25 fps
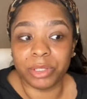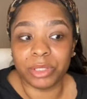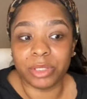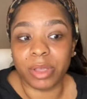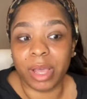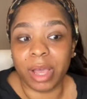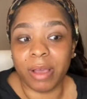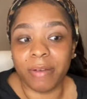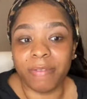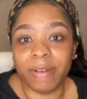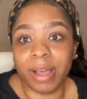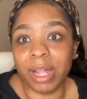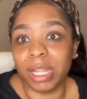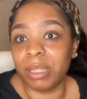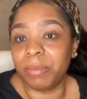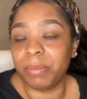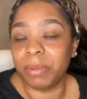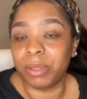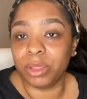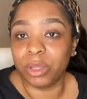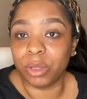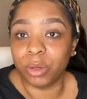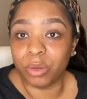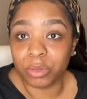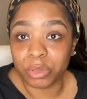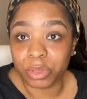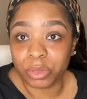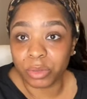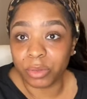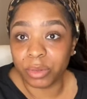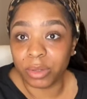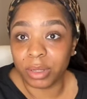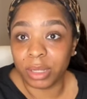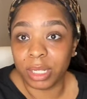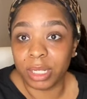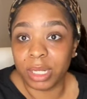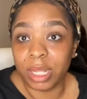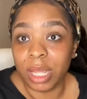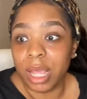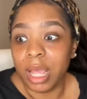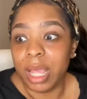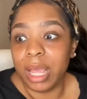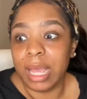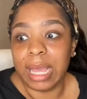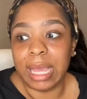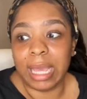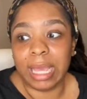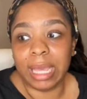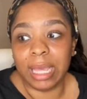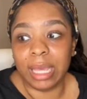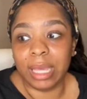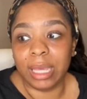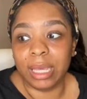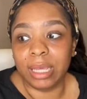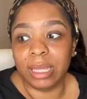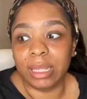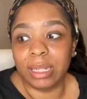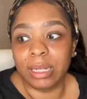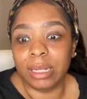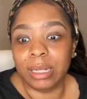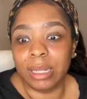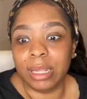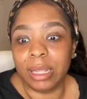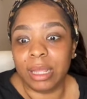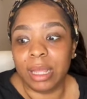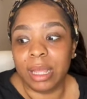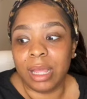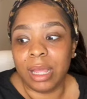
so I finally put those on, and